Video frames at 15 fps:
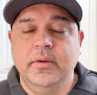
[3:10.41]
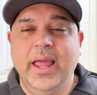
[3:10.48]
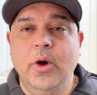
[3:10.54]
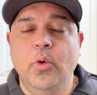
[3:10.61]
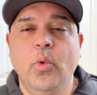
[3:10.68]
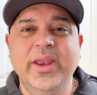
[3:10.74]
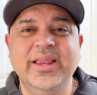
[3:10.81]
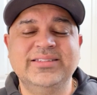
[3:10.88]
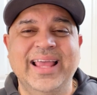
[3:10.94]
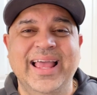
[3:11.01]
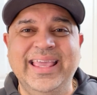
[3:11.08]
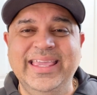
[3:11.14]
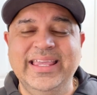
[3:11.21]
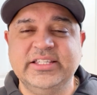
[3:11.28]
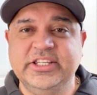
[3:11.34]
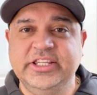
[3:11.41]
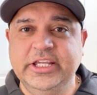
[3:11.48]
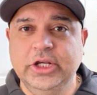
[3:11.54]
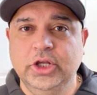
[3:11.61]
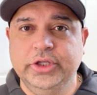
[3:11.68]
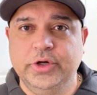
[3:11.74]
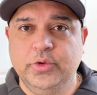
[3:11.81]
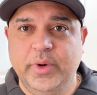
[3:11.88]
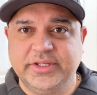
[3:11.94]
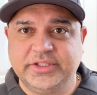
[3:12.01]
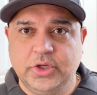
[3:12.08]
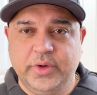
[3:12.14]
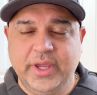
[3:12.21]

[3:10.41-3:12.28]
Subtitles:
Now, what exactly is yield and risk?